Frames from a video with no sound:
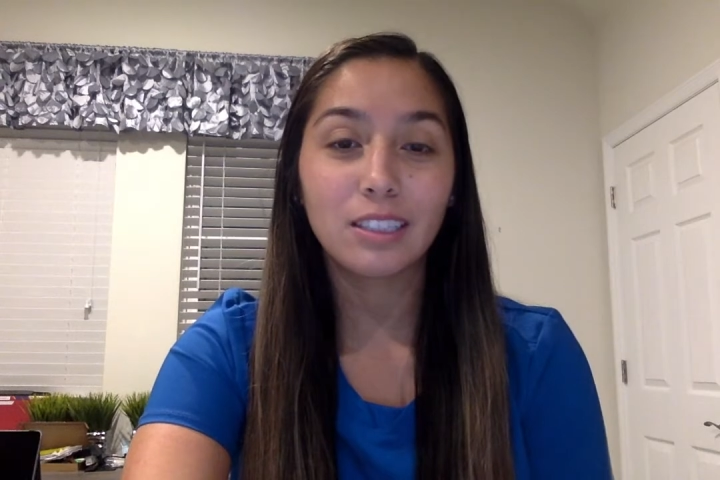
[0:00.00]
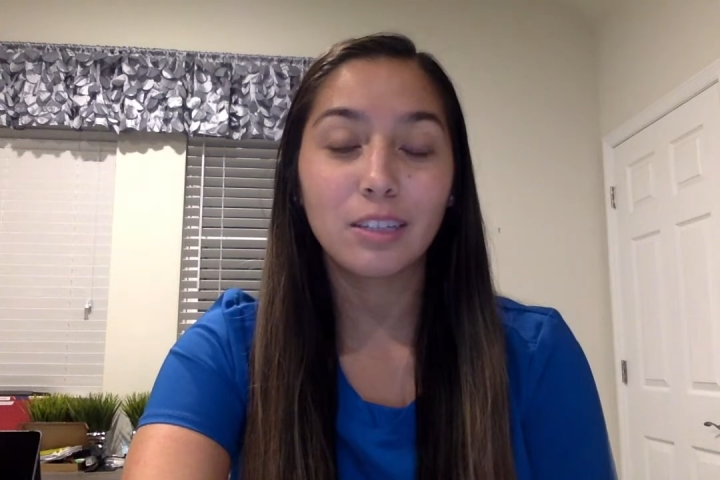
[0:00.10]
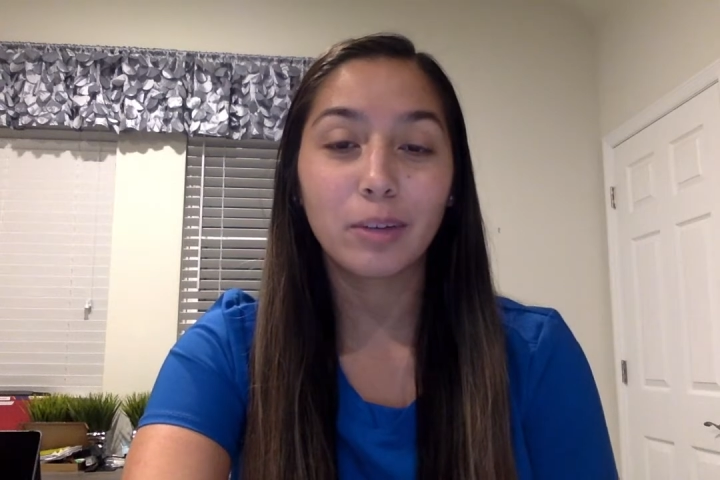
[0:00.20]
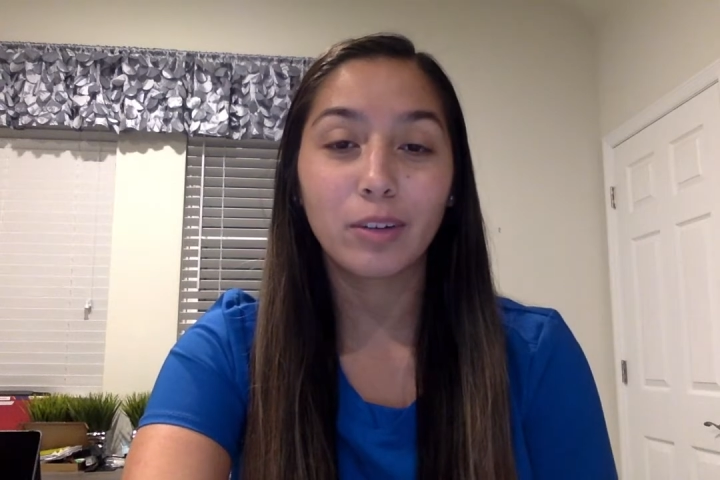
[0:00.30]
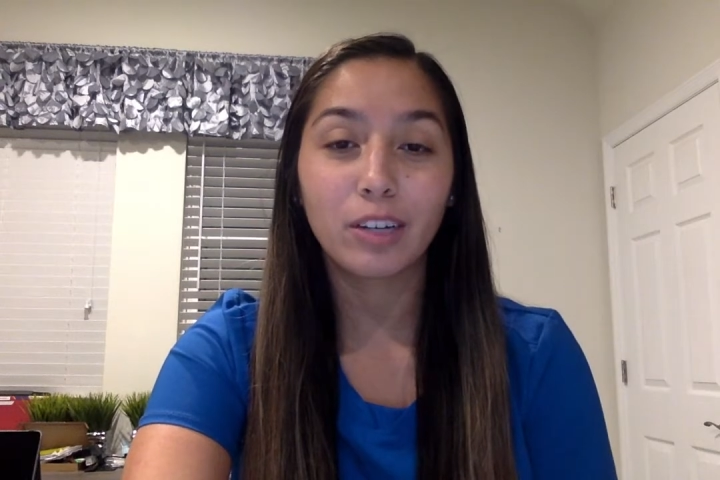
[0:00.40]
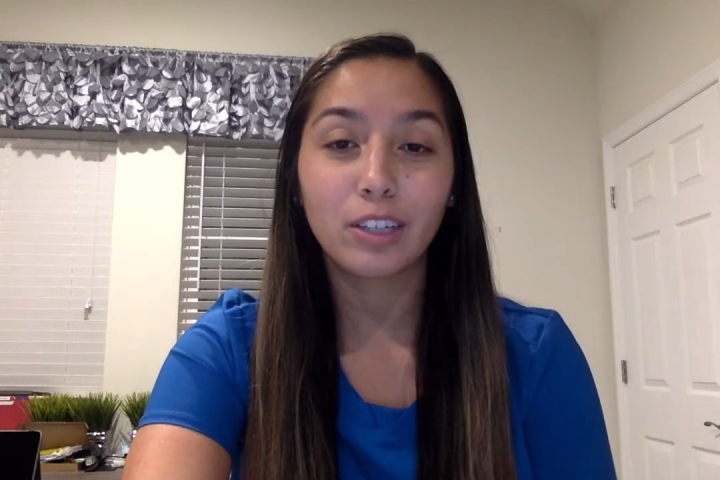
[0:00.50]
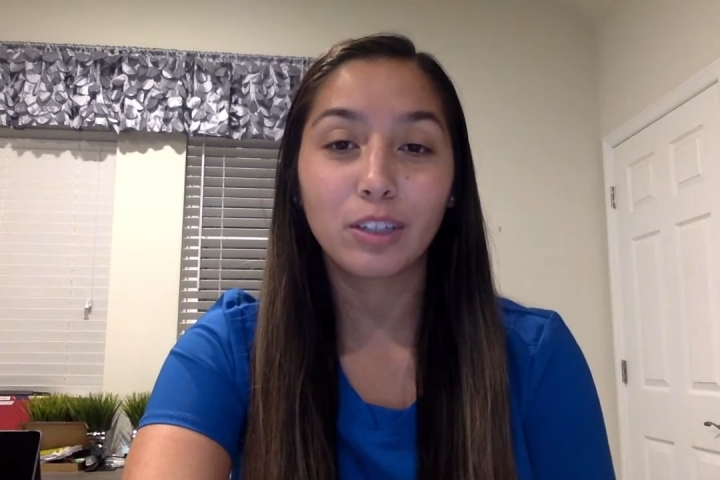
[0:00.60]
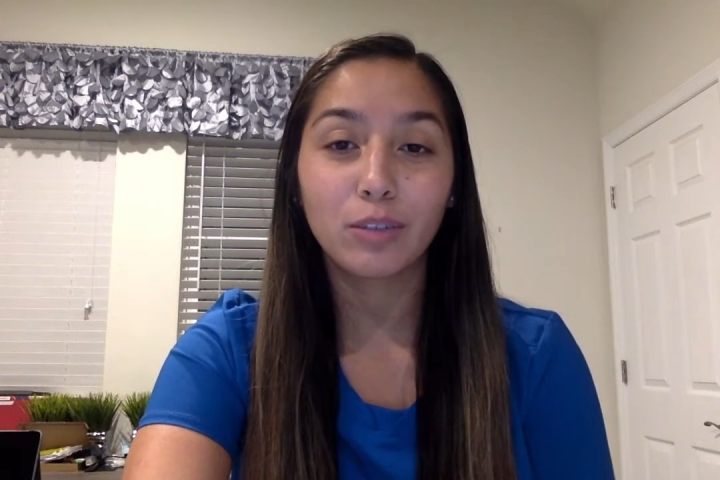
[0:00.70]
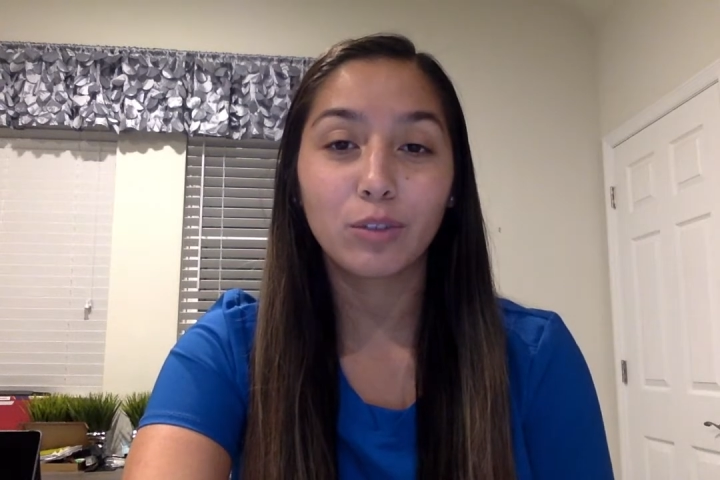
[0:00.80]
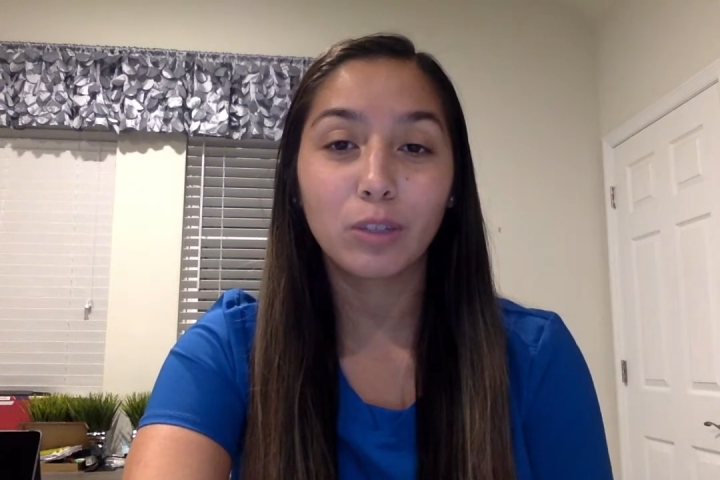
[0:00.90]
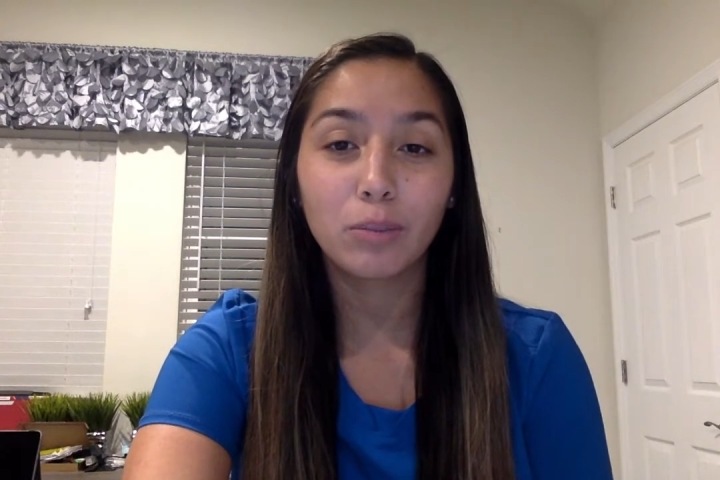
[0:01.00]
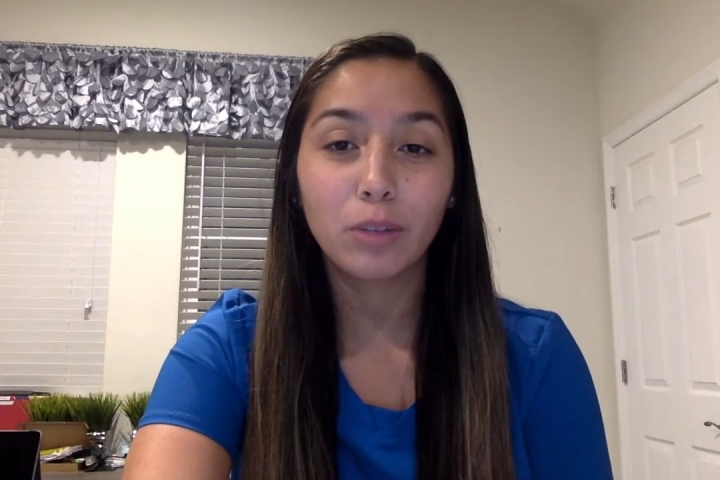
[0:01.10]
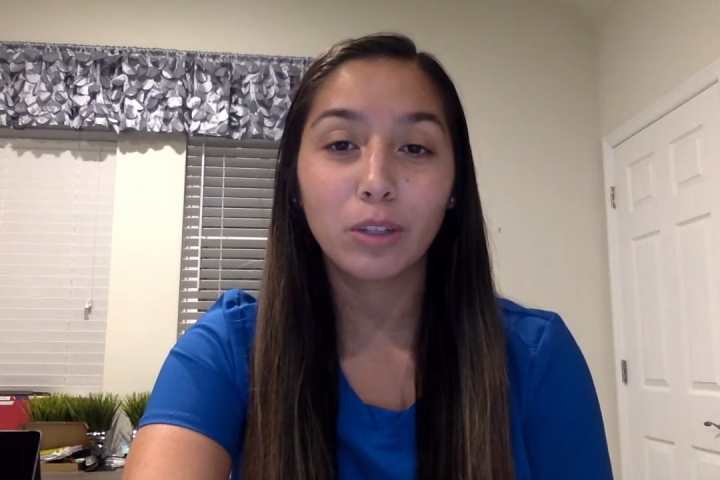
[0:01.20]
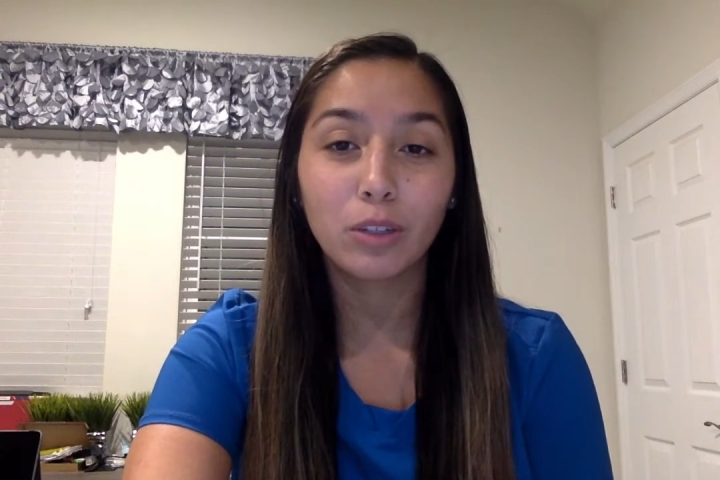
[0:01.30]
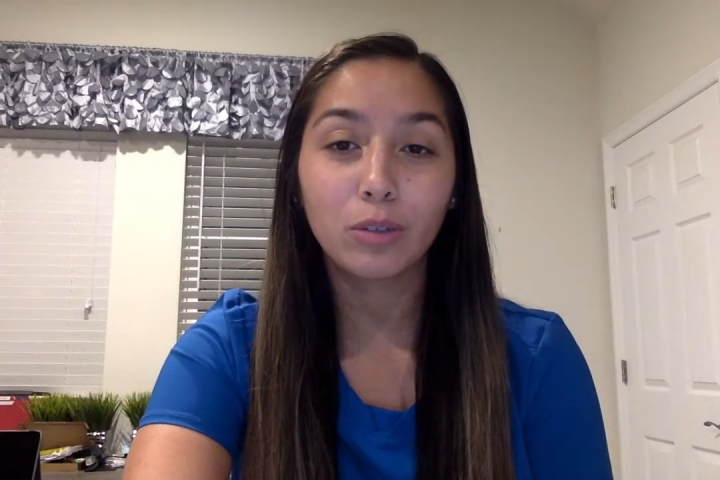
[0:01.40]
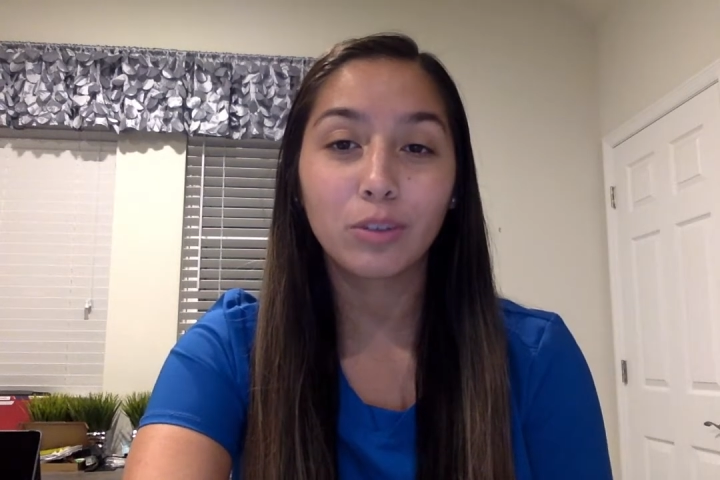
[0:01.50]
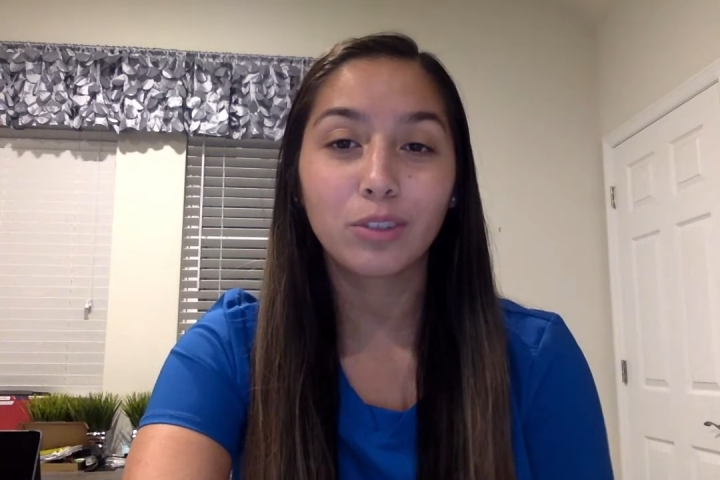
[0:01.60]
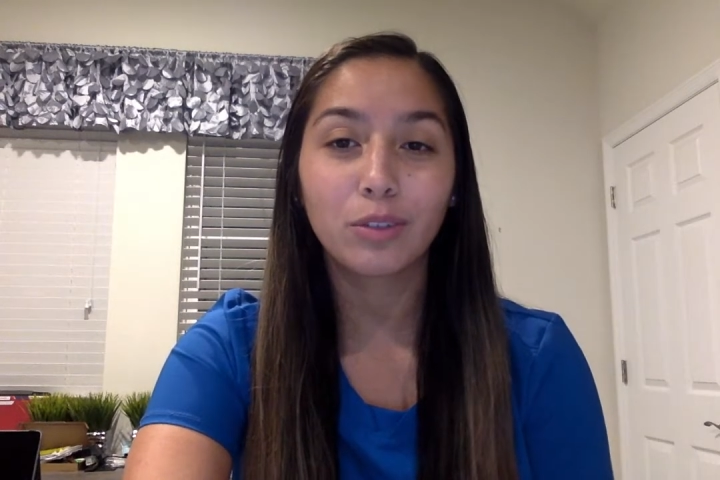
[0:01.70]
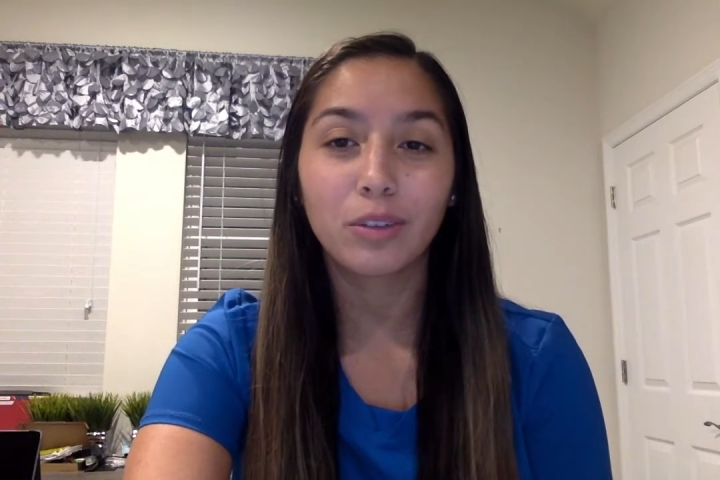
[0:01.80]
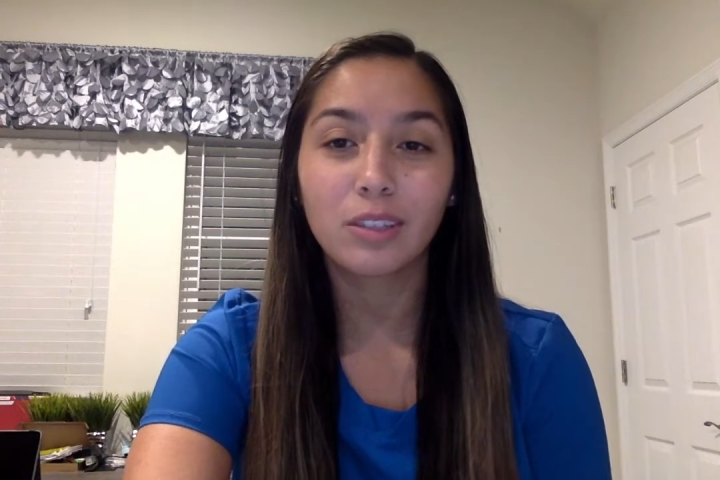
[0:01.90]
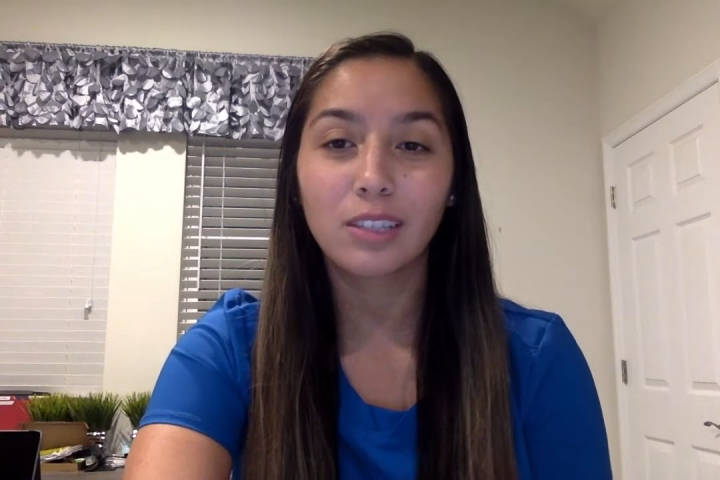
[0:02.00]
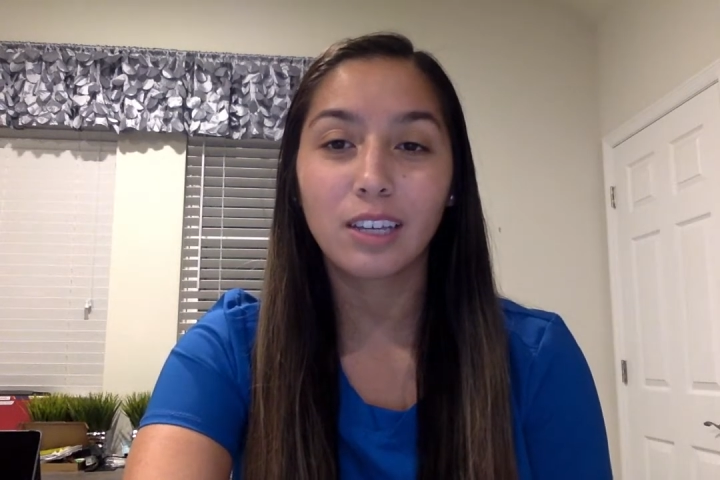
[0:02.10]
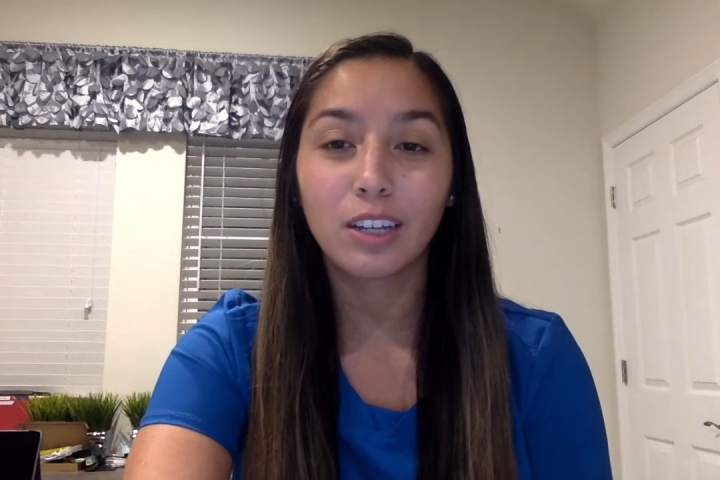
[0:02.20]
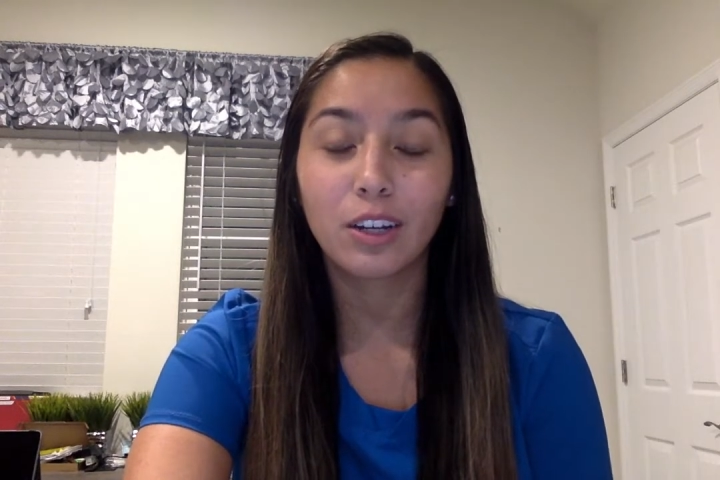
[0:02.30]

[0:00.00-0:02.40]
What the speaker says: the migration of drug molecules through the skin